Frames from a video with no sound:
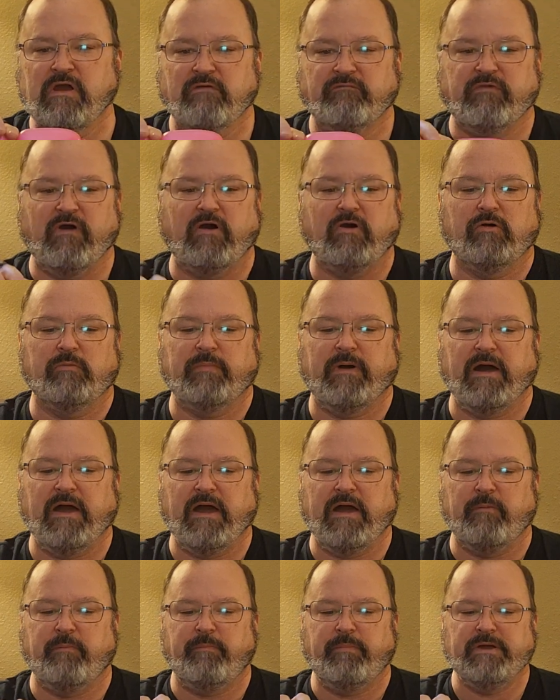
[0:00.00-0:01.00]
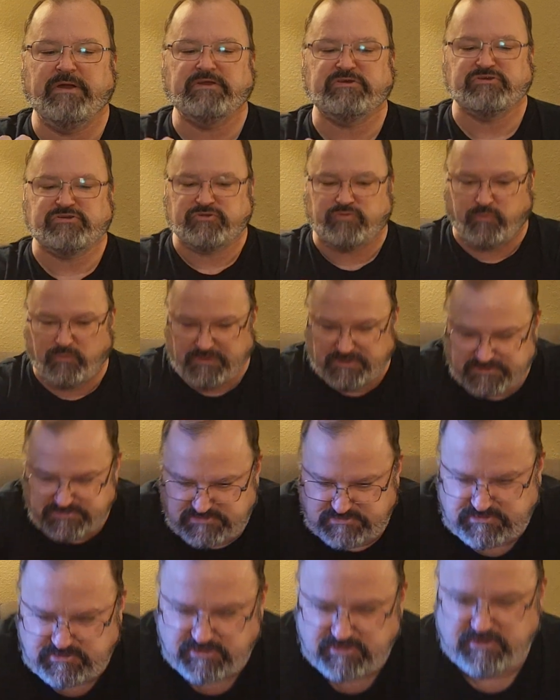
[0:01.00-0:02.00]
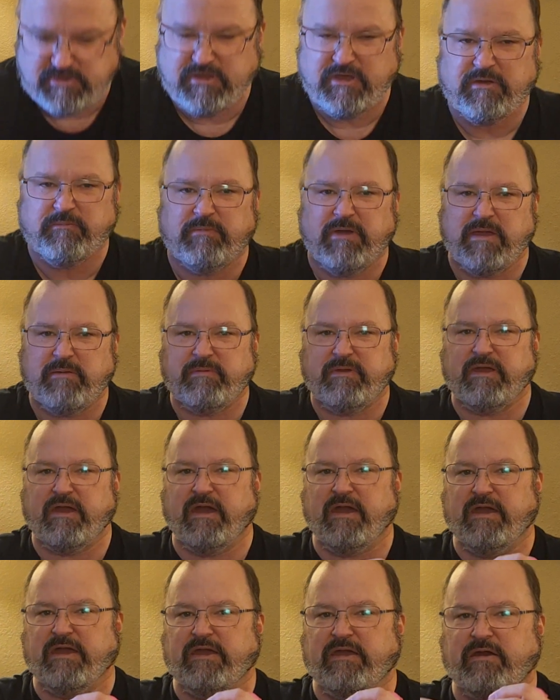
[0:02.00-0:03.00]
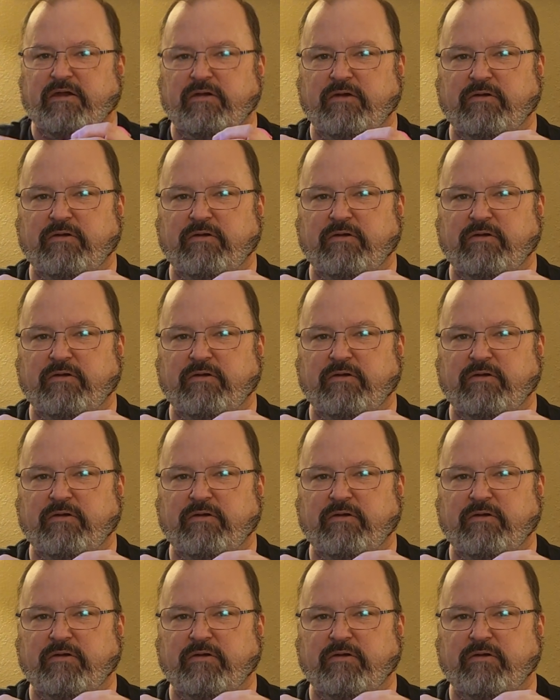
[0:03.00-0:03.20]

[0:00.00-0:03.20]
followed by a pinch twist, maybe a